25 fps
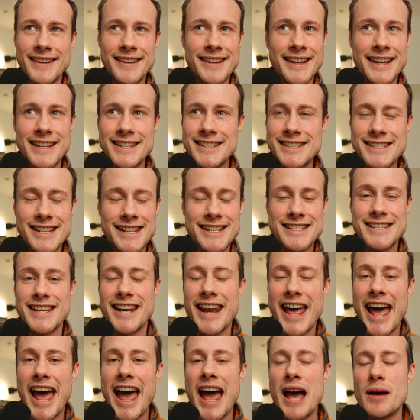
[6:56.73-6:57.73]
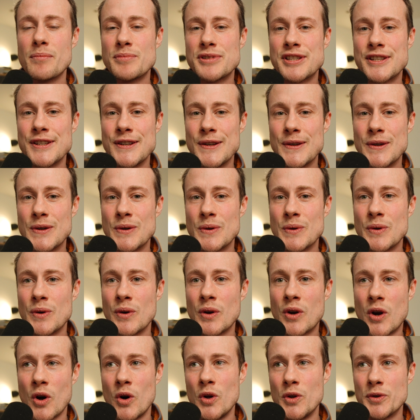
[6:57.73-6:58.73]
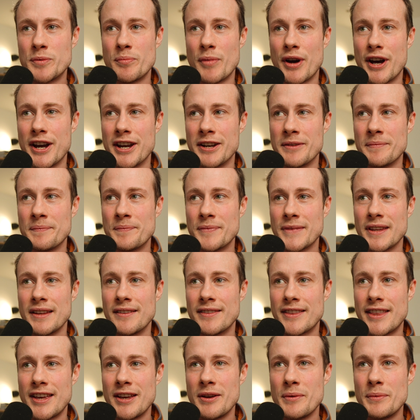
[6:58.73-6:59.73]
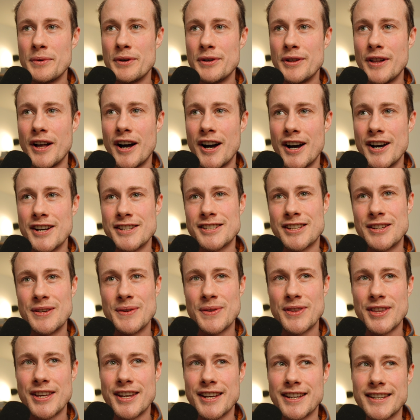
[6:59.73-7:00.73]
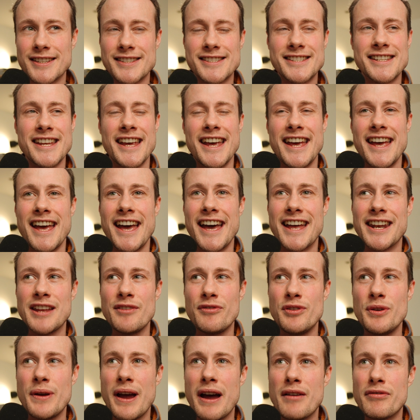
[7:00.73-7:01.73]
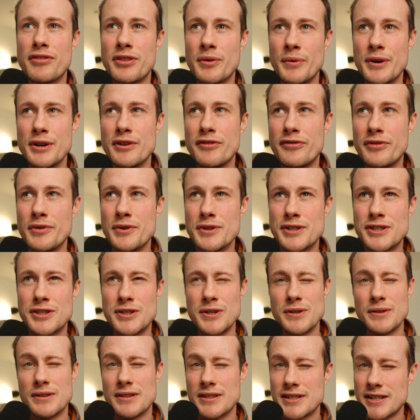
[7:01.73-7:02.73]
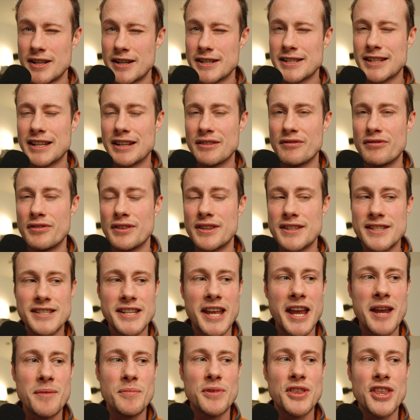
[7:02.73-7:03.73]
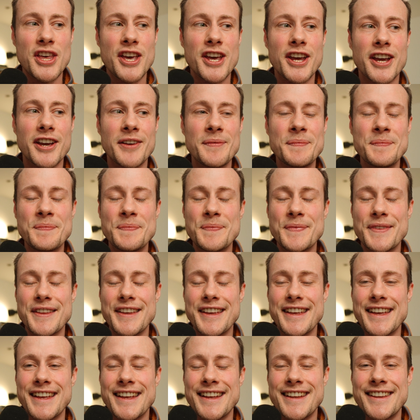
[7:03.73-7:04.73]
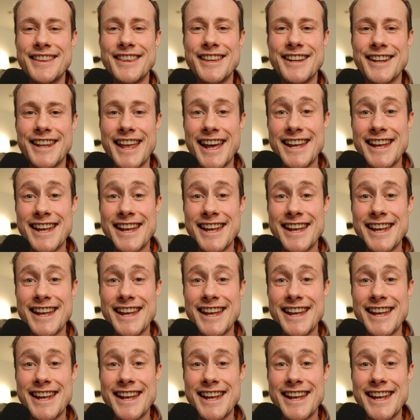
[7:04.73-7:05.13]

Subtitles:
It's an absolute goldmine. They will ask you things, and if you have 3 or 4 students asking for the same thing, then